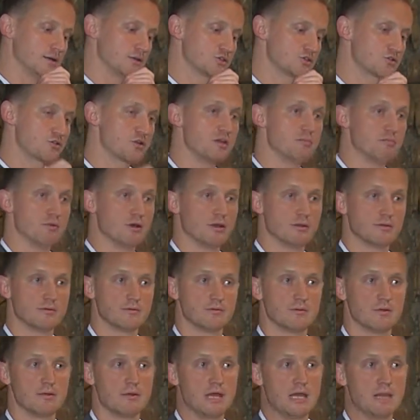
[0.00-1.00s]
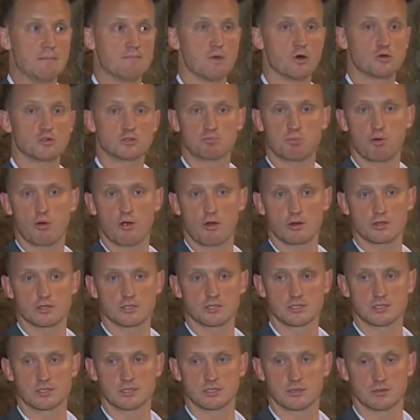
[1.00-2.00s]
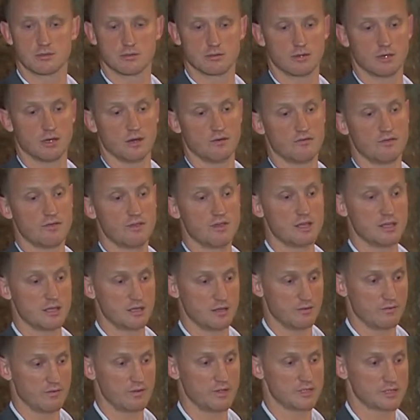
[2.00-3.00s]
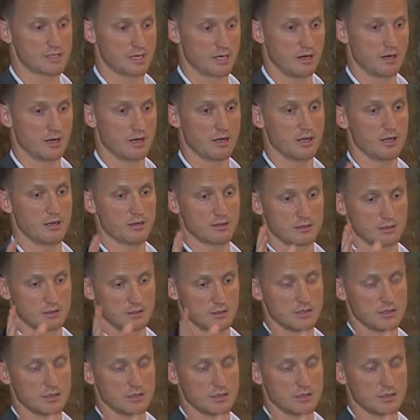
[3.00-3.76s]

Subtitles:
treatment in most parts of this area,